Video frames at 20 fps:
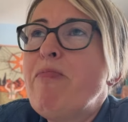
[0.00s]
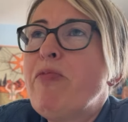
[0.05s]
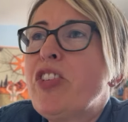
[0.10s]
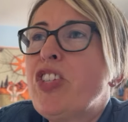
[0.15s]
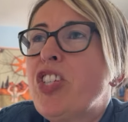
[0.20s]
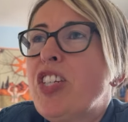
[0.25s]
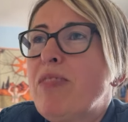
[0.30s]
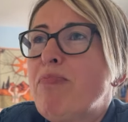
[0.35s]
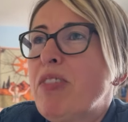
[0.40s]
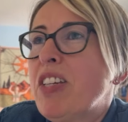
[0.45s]

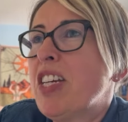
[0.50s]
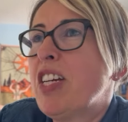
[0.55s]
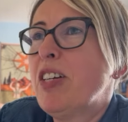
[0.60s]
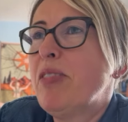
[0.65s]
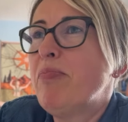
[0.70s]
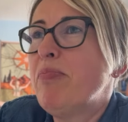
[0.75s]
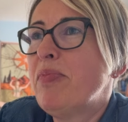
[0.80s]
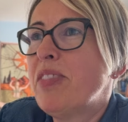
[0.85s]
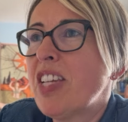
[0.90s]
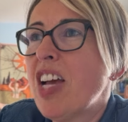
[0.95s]
She
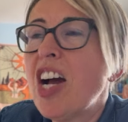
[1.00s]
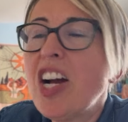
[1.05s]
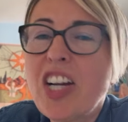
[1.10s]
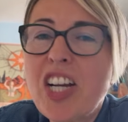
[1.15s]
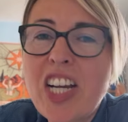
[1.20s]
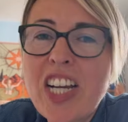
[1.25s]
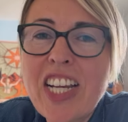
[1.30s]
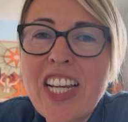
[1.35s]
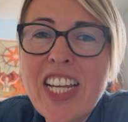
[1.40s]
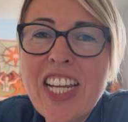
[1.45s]
becomes
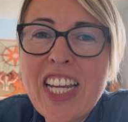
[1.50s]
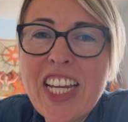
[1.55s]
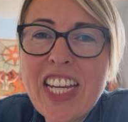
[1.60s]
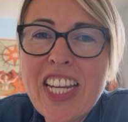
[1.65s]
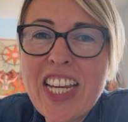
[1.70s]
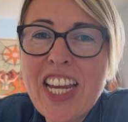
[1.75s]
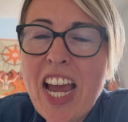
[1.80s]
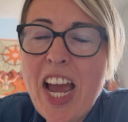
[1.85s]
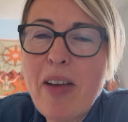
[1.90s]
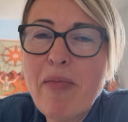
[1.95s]

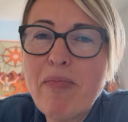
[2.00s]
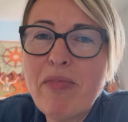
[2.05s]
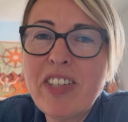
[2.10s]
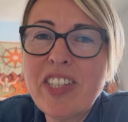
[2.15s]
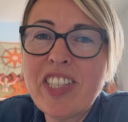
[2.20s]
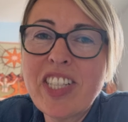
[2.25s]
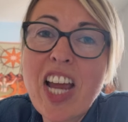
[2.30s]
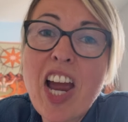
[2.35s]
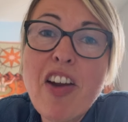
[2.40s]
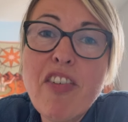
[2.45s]
ugly and
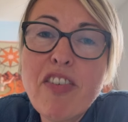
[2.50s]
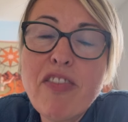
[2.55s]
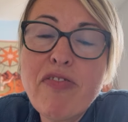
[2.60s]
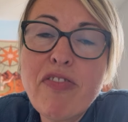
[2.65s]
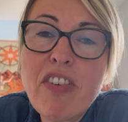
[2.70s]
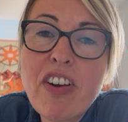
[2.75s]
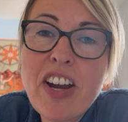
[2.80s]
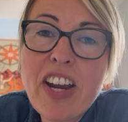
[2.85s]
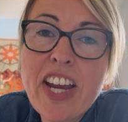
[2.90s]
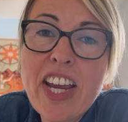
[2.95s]

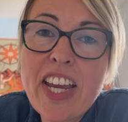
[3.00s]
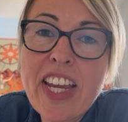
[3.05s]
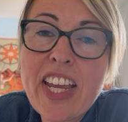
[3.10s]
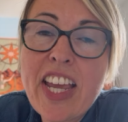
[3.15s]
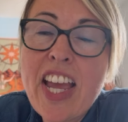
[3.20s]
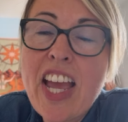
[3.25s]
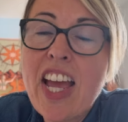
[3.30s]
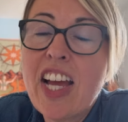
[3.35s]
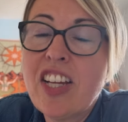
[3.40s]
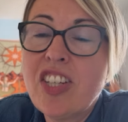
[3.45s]
terrifying,
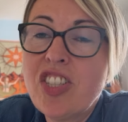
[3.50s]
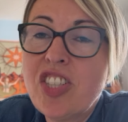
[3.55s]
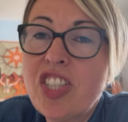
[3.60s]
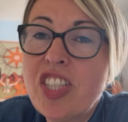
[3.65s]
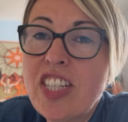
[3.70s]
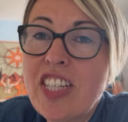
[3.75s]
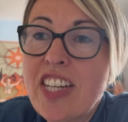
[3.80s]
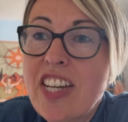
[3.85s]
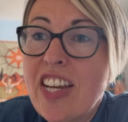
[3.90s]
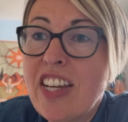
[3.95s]
and
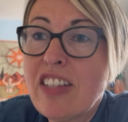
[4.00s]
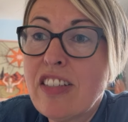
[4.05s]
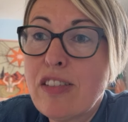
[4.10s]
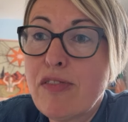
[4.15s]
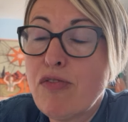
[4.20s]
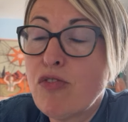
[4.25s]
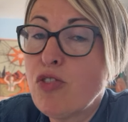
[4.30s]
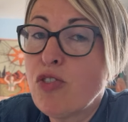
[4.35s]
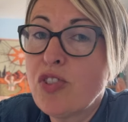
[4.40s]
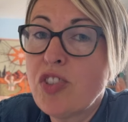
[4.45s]
she is
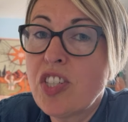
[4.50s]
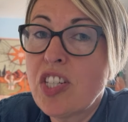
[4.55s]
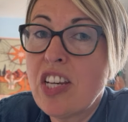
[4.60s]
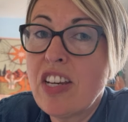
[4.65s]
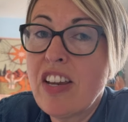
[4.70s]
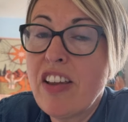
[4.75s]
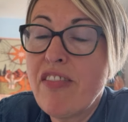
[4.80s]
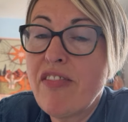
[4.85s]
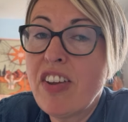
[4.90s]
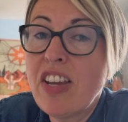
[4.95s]
forced to
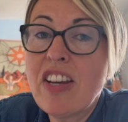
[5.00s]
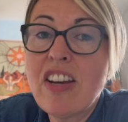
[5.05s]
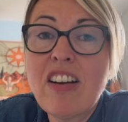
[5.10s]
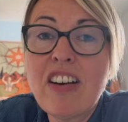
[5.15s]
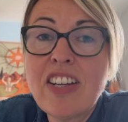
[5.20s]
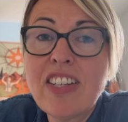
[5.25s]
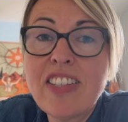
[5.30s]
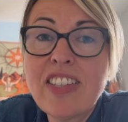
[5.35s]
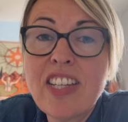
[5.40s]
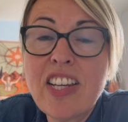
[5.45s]
live in
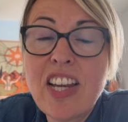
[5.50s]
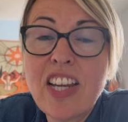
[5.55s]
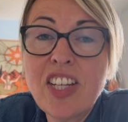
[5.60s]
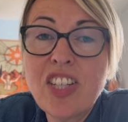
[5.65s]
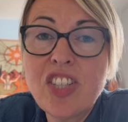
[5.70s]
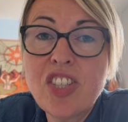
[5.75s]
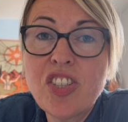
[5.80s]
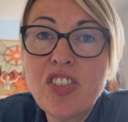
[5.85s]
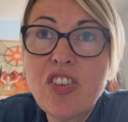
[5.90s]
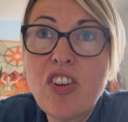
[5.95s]

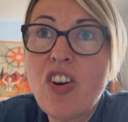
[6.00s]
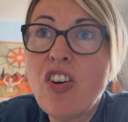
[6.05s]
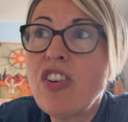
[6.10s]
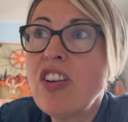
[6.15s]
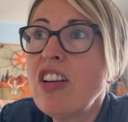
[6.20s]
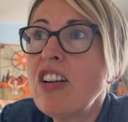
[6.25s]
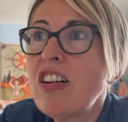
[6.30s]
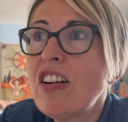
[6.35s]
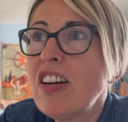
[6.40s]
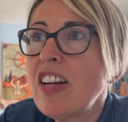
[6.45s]
isolation on
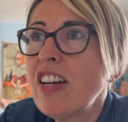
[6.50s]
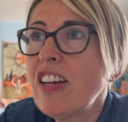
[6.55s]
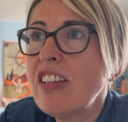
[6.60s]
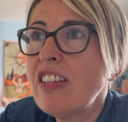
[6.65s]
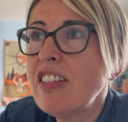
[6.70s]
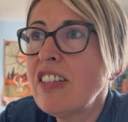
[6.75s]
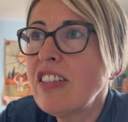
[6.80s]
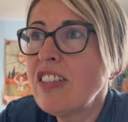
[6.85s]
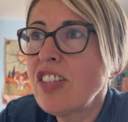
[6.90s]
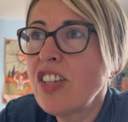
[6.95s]
an
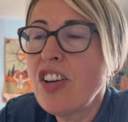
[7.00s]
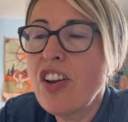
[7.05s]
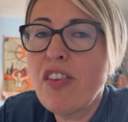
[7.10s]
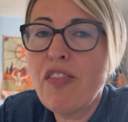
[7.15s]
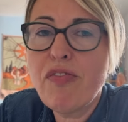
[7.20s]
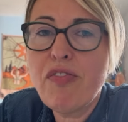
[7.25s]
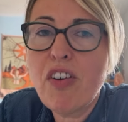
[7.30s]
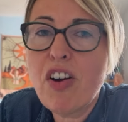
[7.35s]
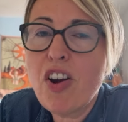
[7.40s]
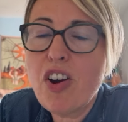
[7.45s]
island, you know,
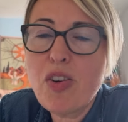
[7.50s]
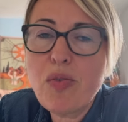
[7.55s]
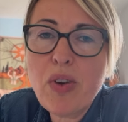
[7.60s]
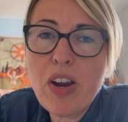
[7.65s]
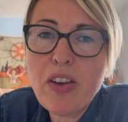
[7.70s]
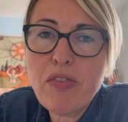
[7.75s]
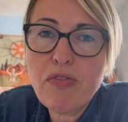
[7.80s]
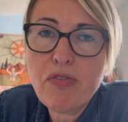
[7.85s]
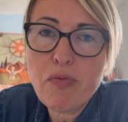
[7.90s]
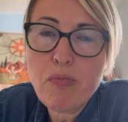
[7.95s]
far
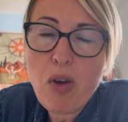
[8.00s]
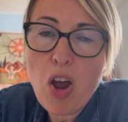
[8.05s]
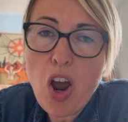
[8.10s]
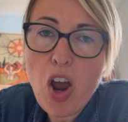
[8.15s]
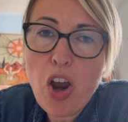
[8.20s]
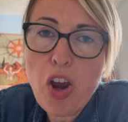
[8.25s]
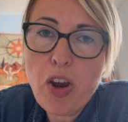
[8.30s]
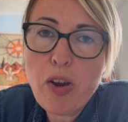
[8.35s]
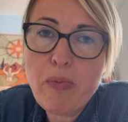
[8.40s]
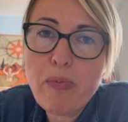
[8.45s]
away from
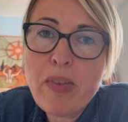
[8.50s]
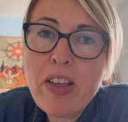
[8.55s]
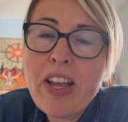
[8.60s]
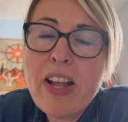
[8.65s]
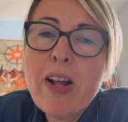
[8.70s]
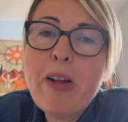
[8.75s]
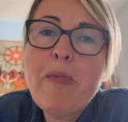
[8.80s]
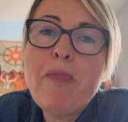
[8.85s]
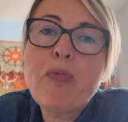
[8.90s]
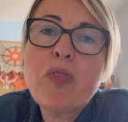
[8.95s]
home,
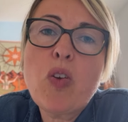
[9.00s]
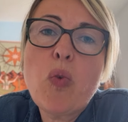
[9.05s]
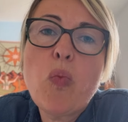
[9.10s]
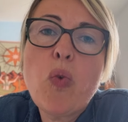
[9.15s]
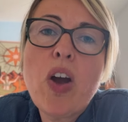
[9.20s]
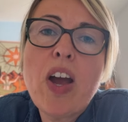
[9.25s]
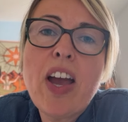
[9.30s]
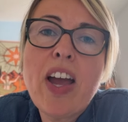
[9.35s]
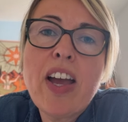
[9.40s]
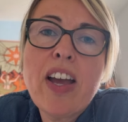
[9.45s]

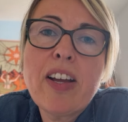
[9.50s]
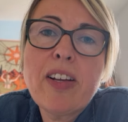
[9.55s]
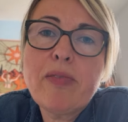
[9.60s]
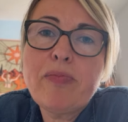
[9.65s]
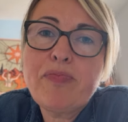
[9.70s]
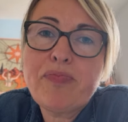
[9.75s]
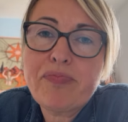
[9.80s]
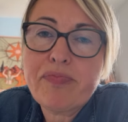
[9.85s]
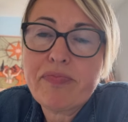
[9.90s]
where